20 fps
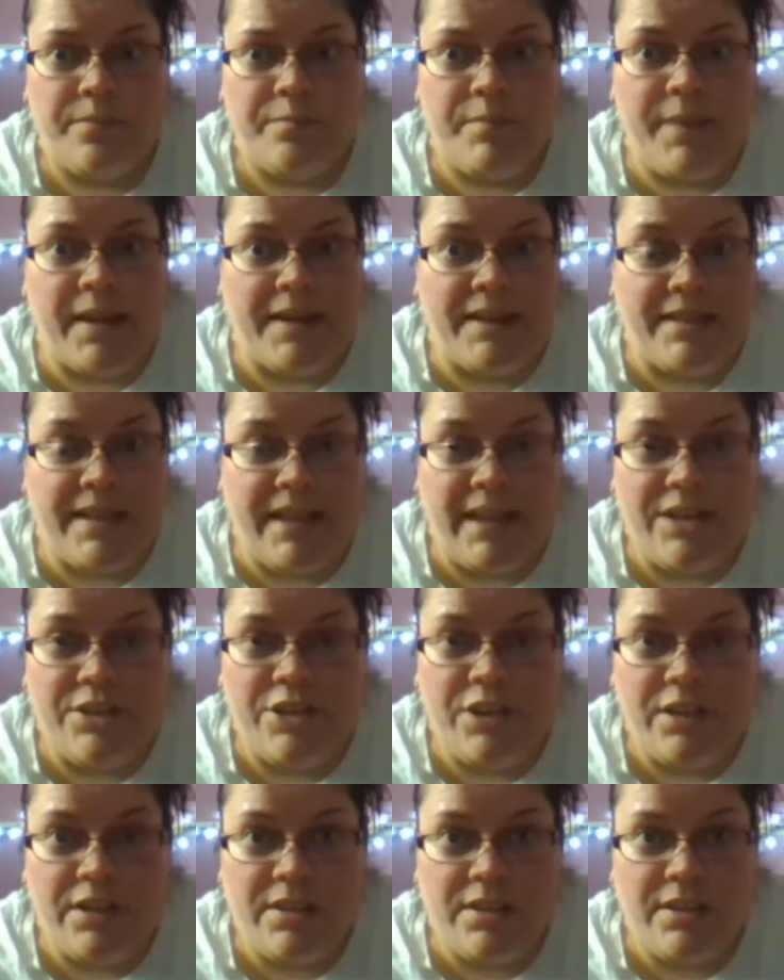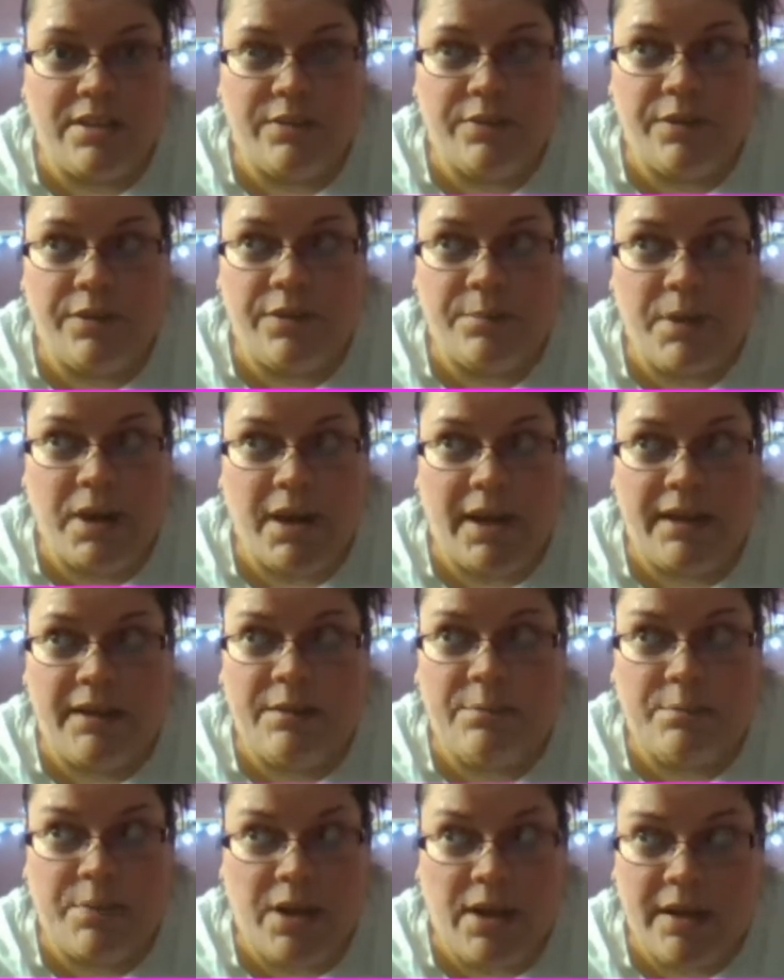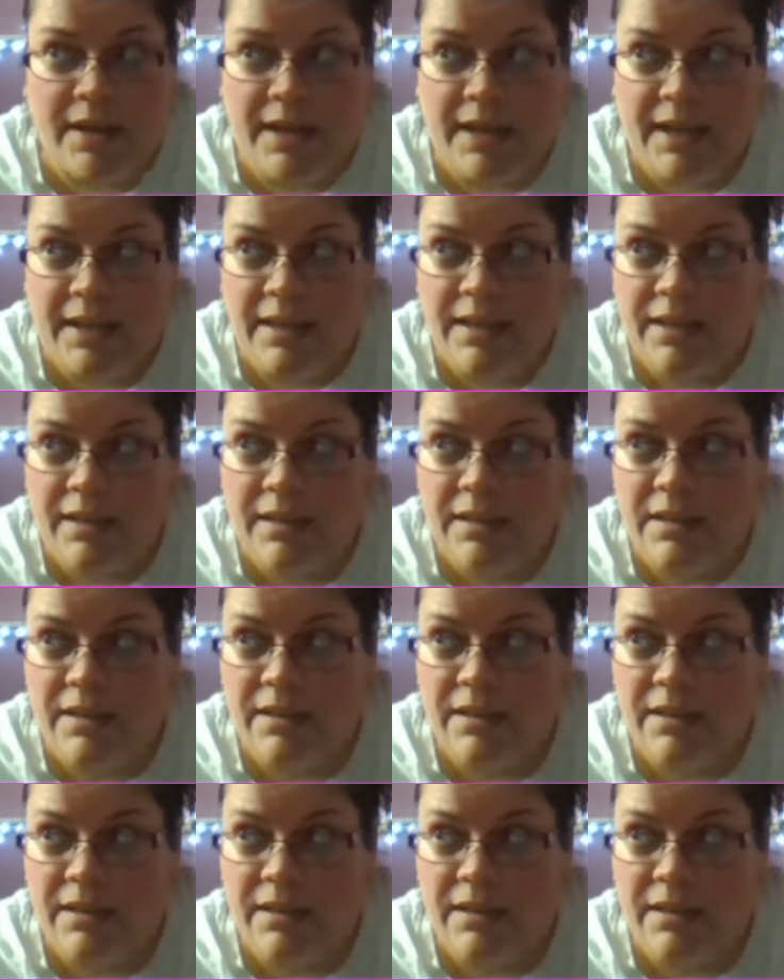Meditation is good for the mind and body.